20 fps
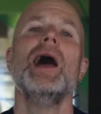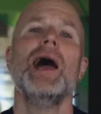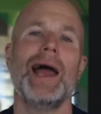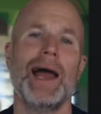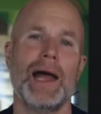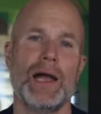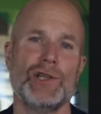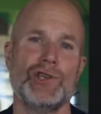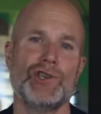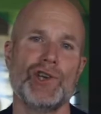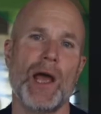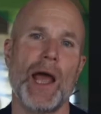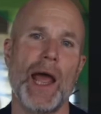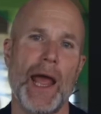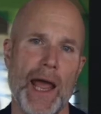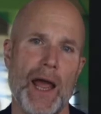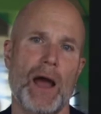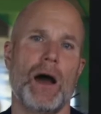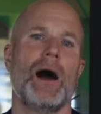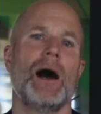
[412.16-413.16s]
Edge
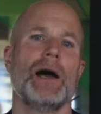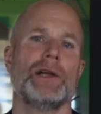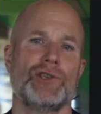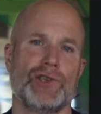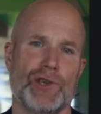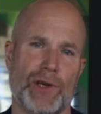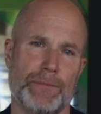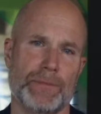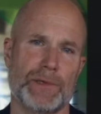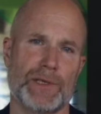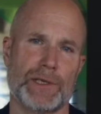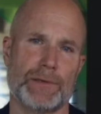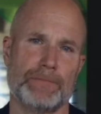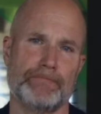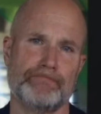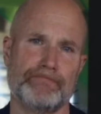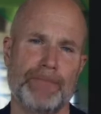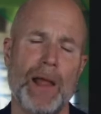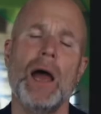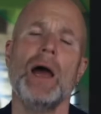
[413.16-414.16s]
AI chips.
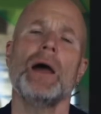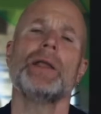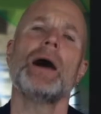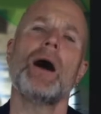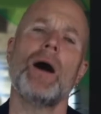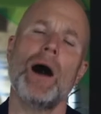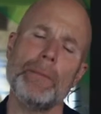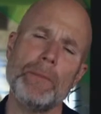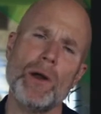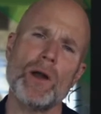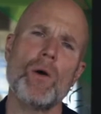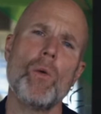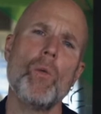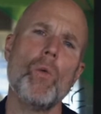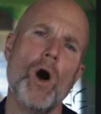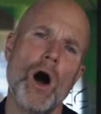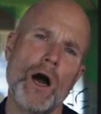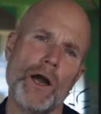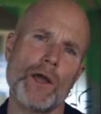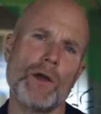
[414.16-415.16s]
Now, I'm going to
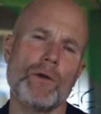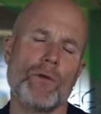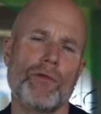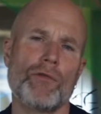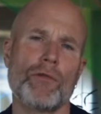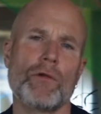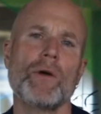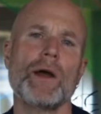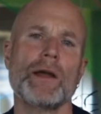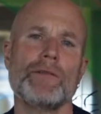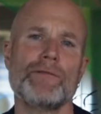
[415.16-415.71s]
walk you through a